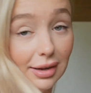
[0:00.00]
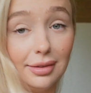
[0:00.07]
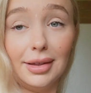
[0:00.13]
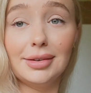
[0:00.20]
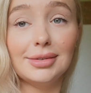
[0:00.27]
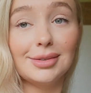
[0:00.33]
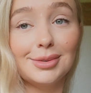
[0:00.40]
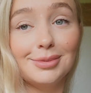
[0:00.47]

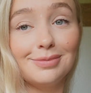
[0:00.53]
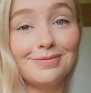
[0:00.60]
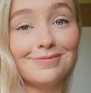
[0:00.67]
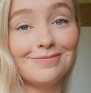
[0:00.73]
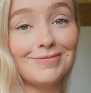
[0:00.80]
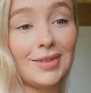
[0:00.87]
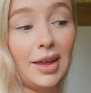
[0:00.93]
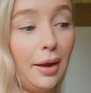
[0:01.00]
this,
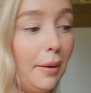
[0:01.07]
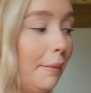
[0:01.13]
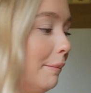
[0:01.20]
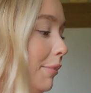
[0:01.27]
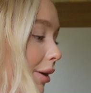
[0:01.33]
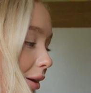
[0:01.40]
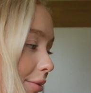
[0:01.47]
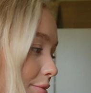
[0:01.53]

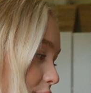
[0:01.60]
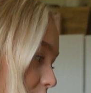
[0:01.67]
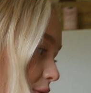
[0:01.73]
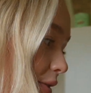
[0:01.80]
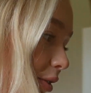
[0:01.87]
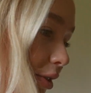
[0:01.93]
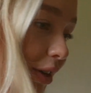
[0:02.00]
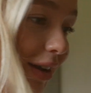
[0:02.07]
but I'm sure it'll
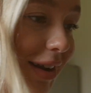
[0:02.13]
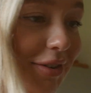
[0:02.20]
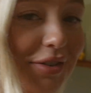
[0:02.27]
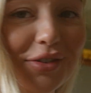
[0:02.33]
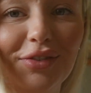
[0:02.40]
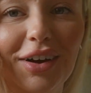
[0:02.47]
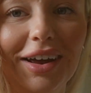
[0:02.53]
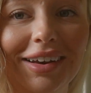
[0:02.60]
turn out just
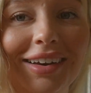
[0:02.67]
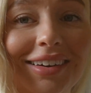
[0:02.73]
fine.